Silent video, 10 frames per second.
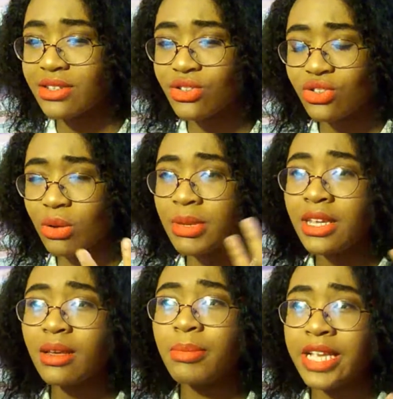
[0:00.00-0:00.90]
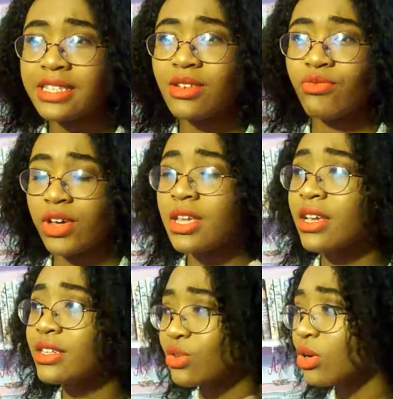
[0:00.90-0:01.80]
and there's so many amazing,
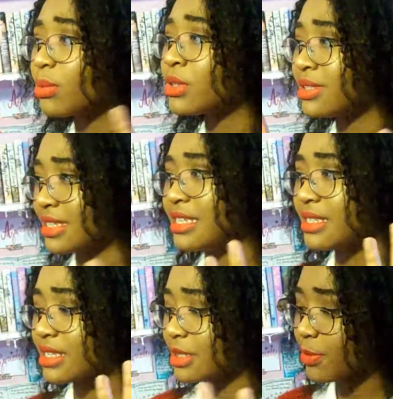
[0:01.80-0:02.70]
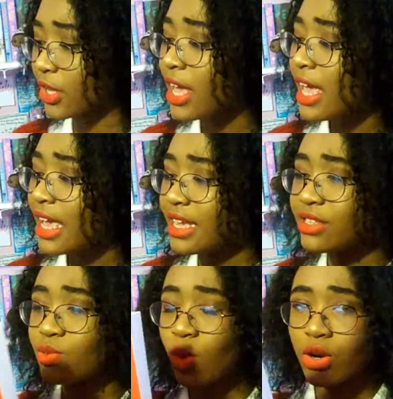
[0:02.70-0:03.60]
funny, adorable scenes in this book.
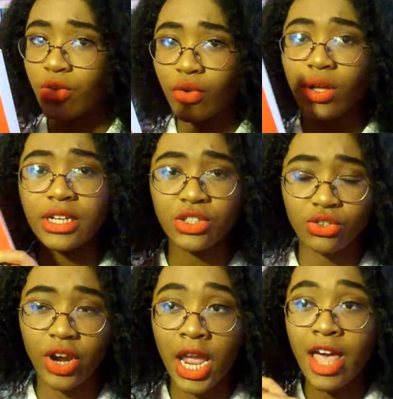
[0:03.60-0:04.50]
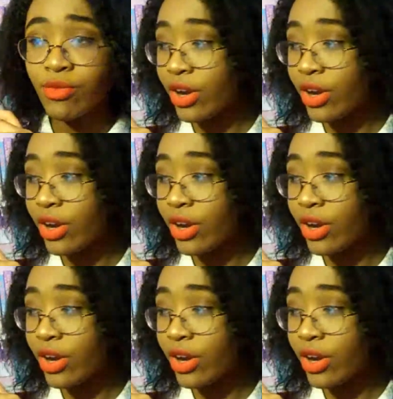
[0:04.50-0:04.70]
It's wonderful. It's great. I have